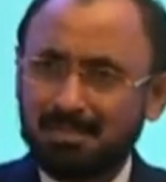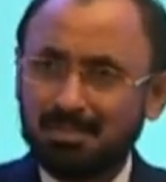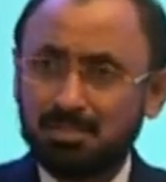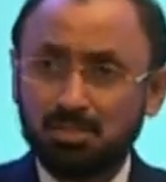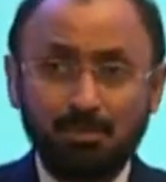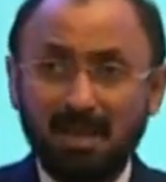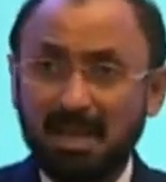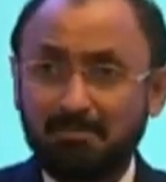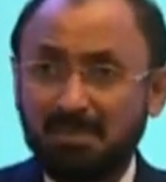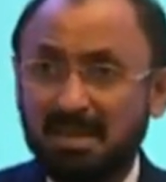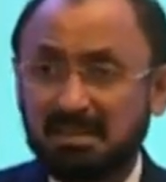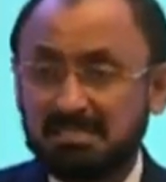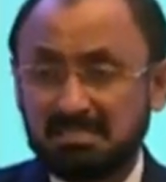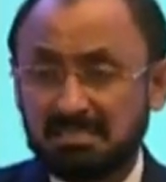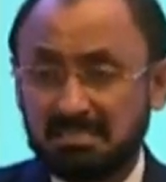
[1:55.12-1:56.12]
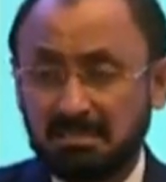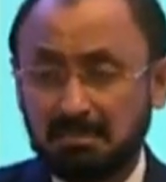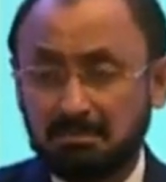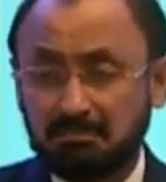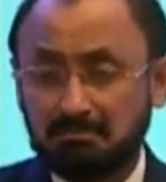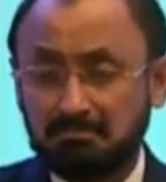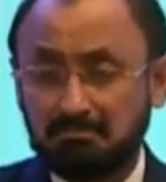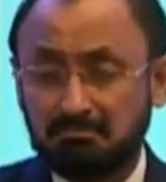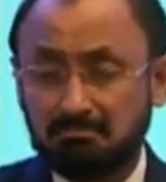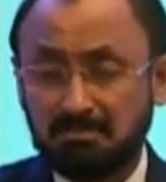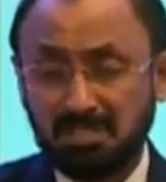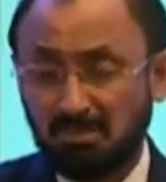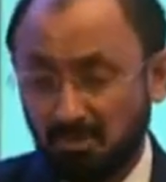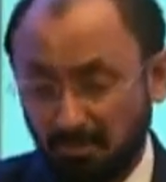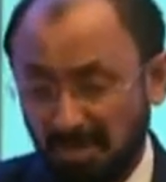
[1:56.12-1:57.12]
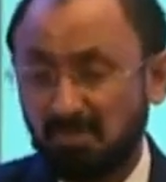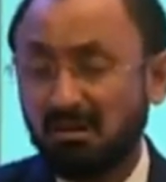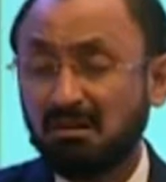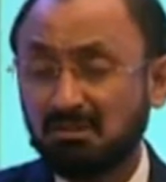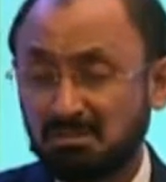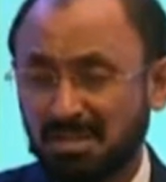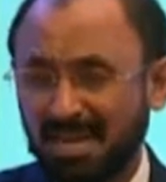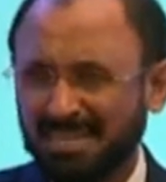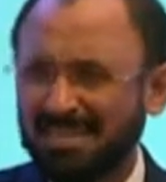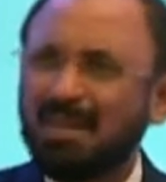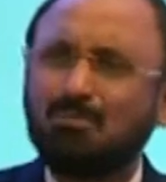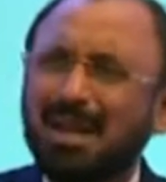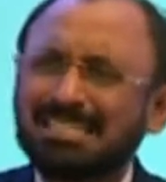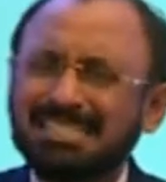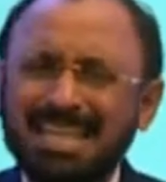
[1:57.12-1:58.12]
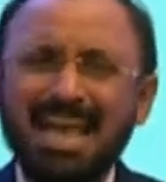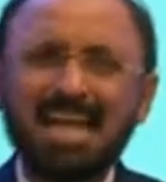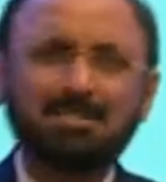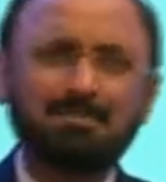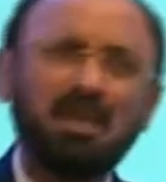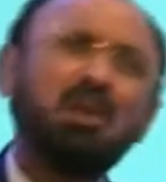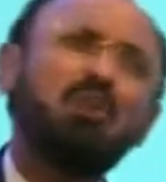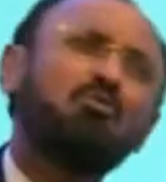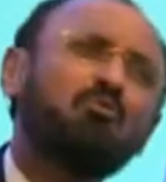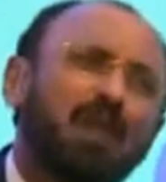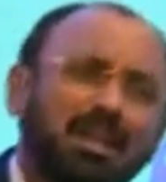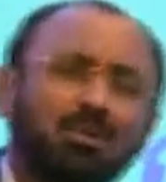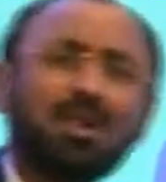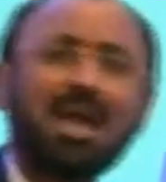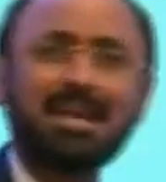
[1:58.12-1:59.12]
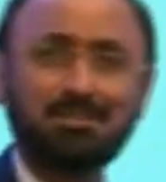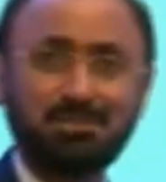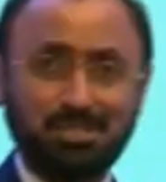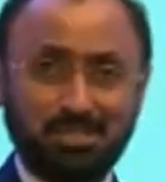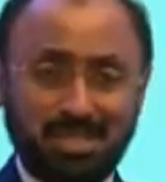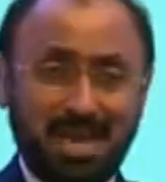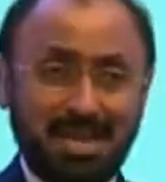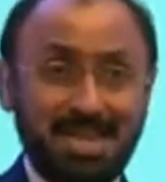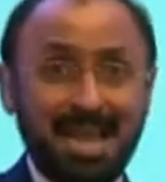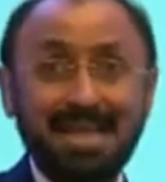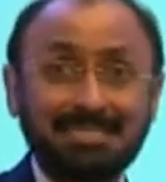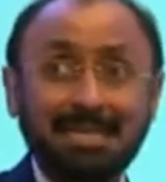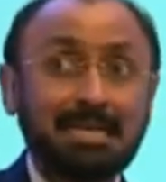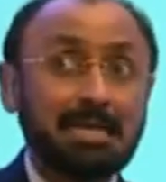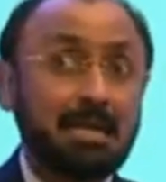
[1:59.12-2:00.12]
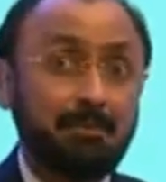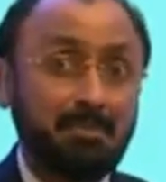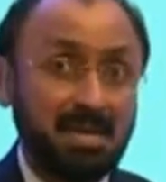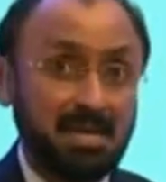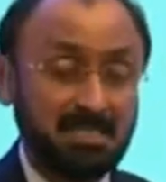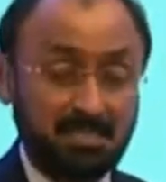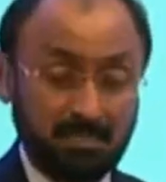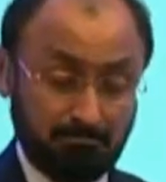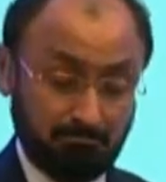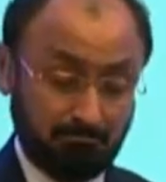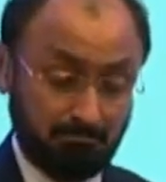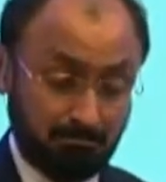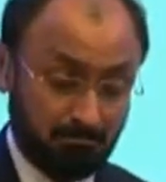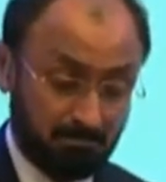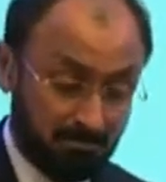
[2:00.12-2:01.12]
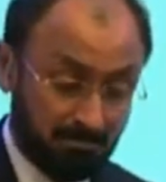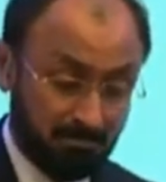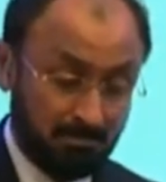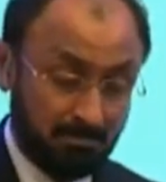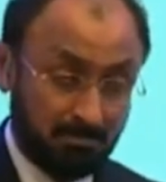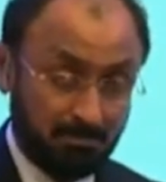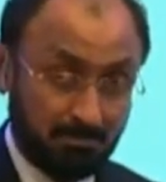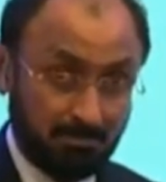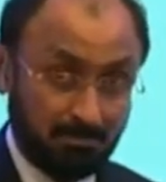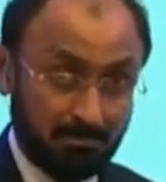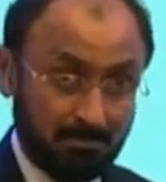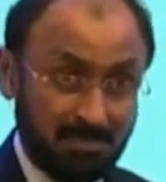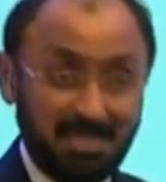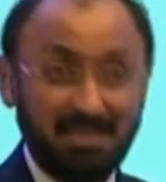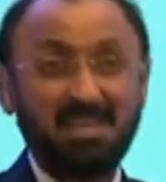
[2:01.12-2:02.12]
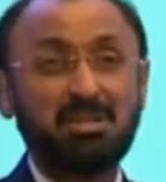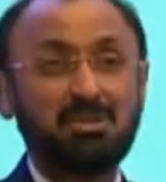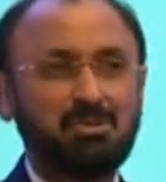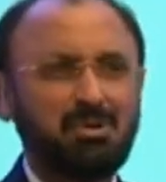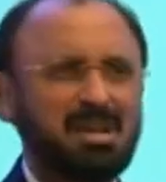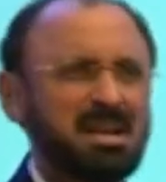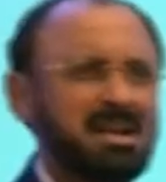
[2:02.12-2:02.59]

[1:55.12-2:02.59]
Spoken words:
So my parents, they told me, you have to study. Then once they asked me, what do you like to study? I said, commerce. Then they told,